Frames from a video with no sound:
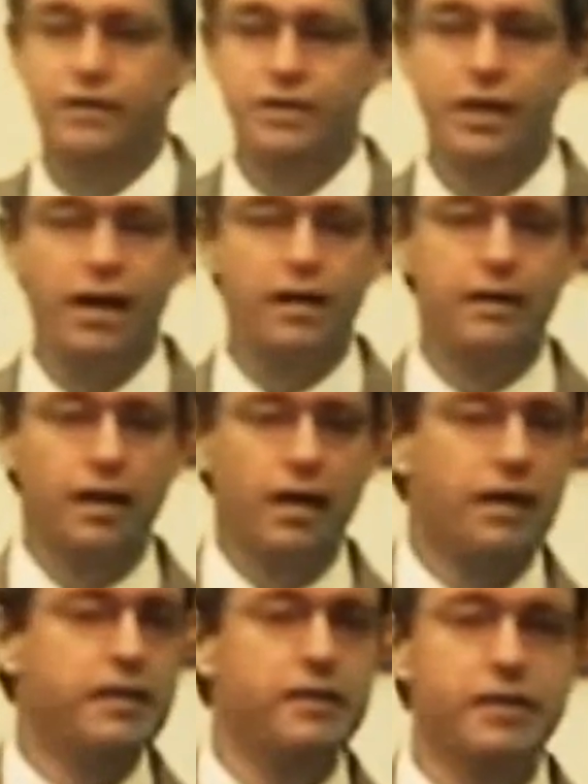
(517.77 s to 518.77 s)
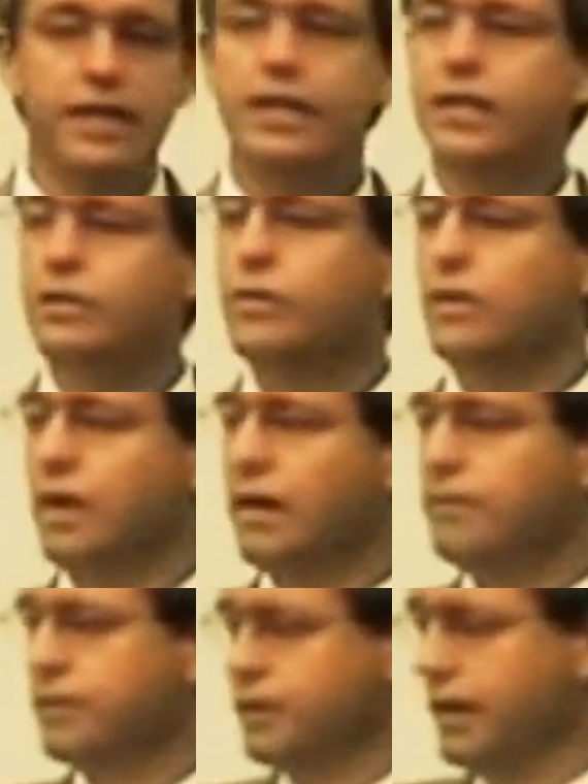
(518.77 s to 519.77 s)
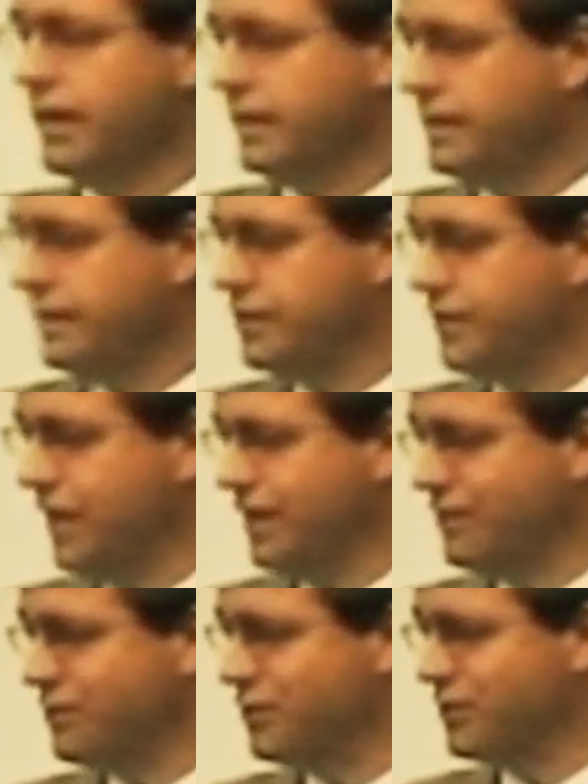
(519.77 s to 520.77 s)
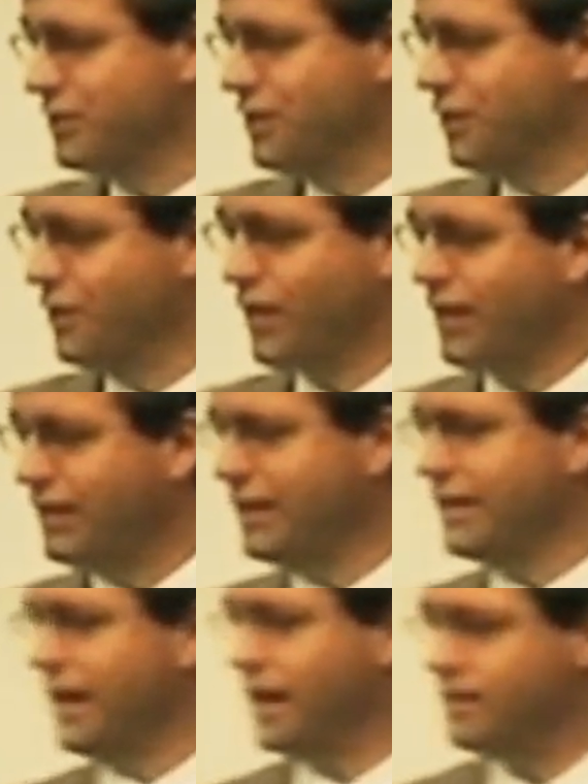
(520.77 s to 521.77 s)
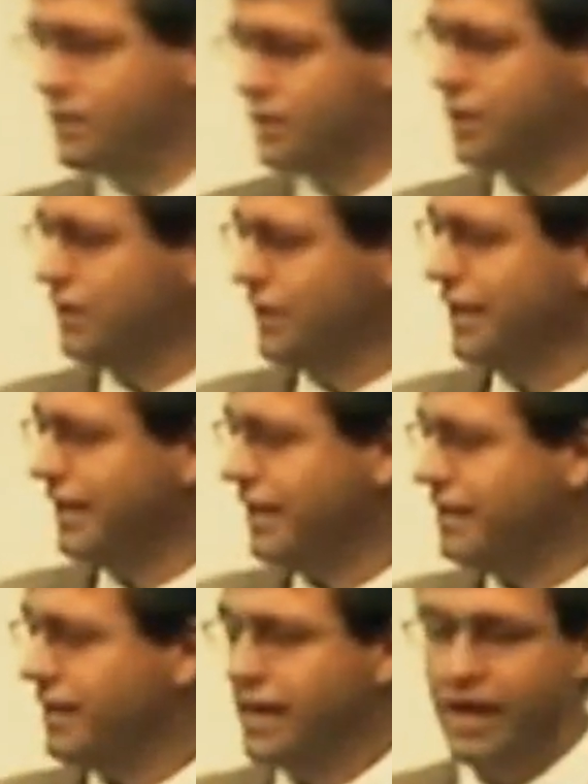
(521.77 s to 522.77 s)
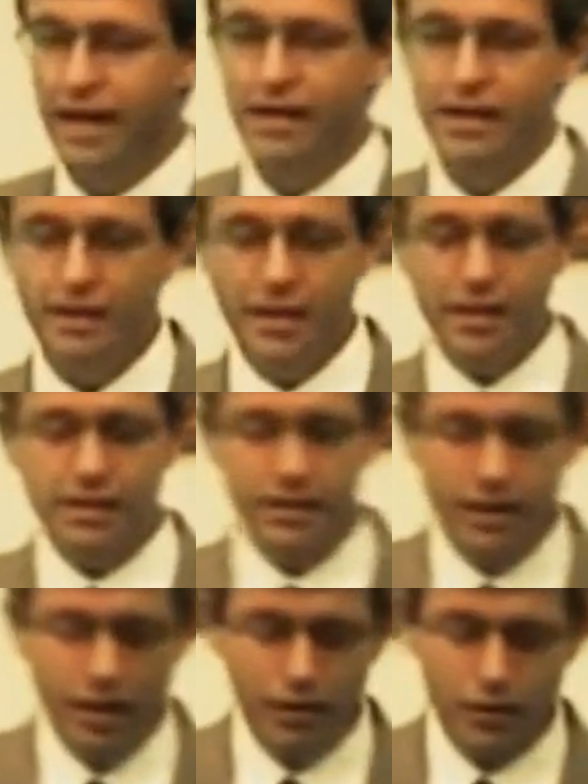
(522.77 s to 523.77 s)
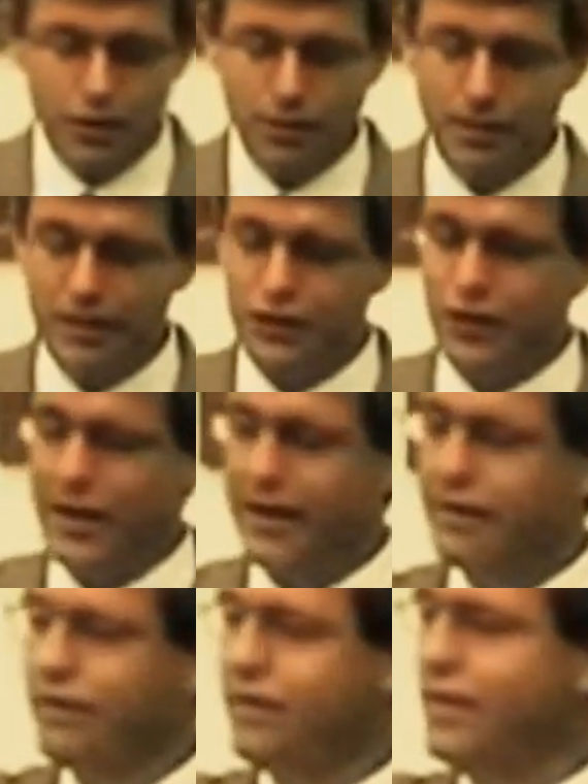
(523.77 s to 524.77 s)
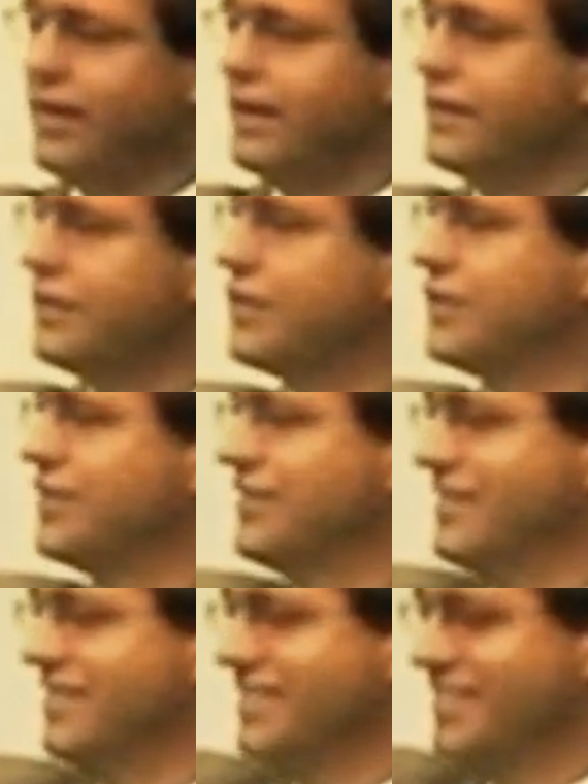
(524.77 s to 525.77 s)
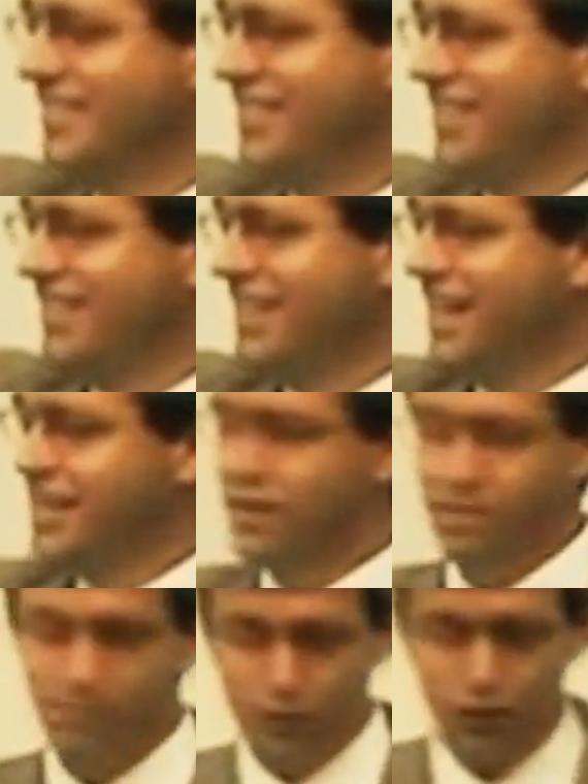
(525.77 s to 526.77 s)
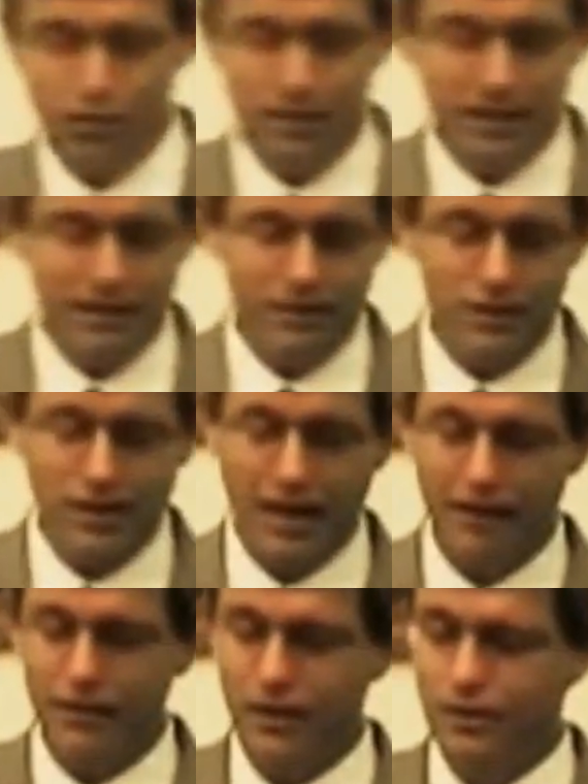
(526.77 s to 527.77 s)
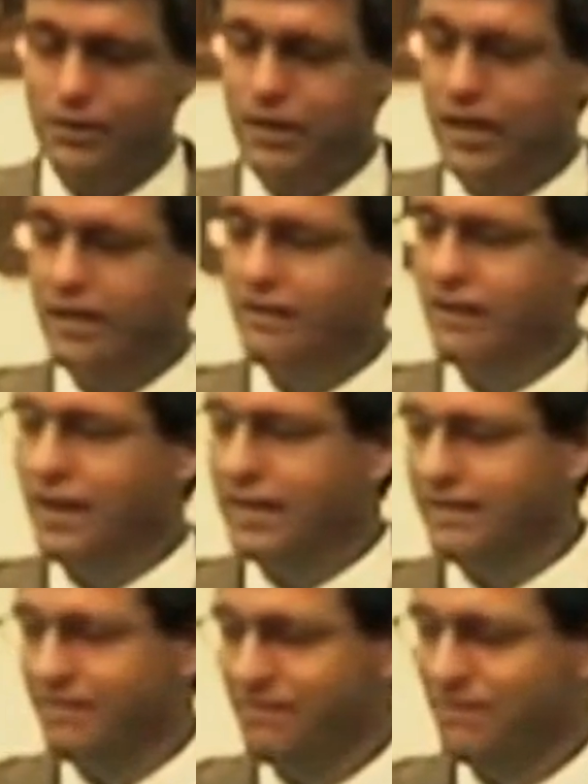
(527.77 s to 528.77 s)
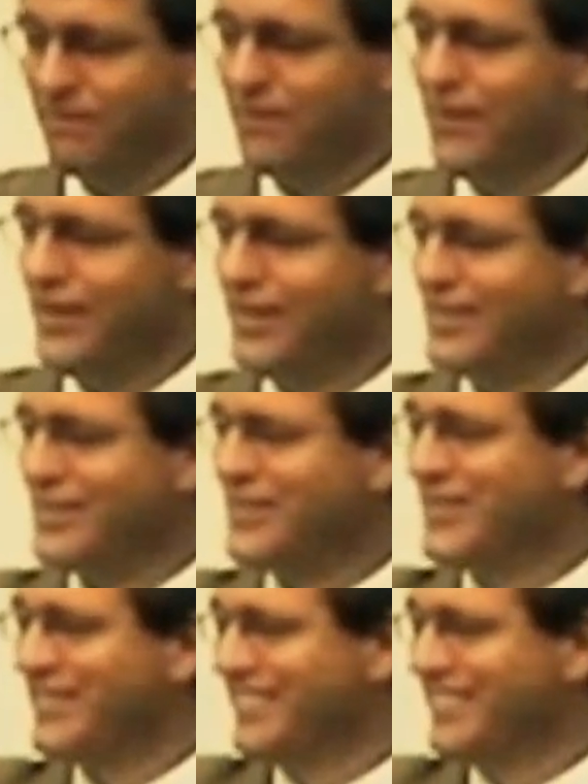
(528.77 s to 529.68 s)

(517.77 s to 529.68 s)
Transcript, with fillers: is not a continual upgrade, in a sense, without any obstacle in it. It, it doesn't go so much like this, as a true believer's life goes kind of like this.